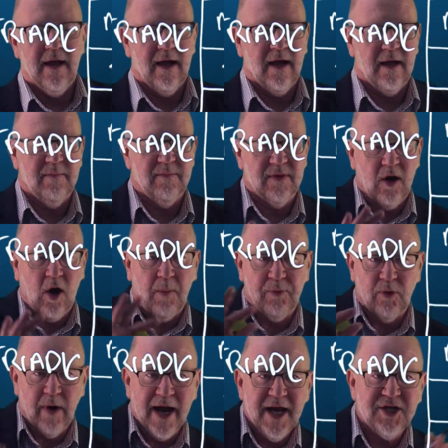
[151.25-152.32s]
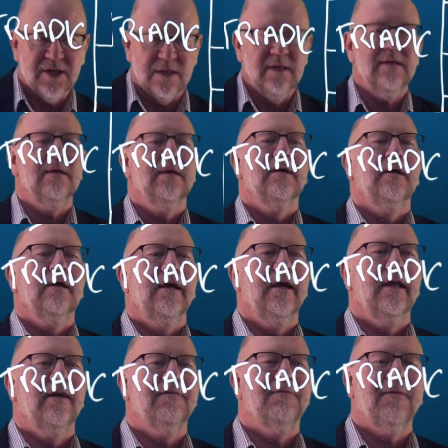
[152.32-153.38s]
the operation
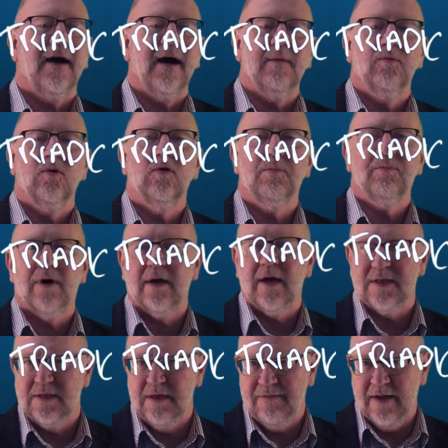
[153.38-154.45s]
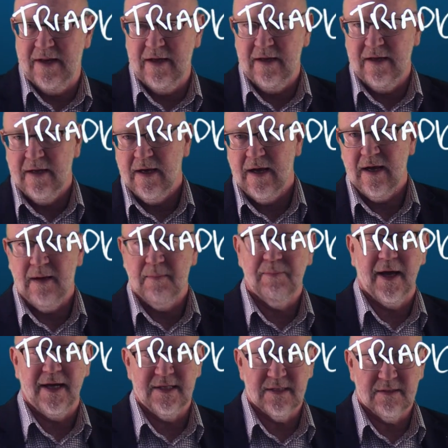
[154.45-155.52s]
in a far more productivity
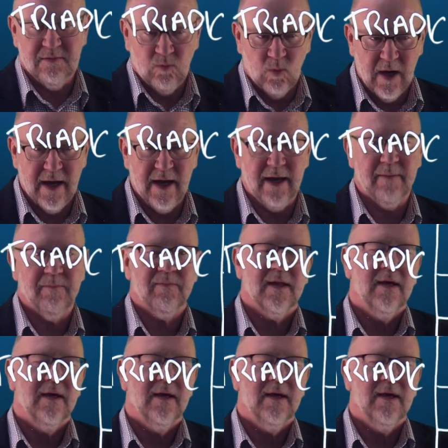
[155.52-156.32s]
based way.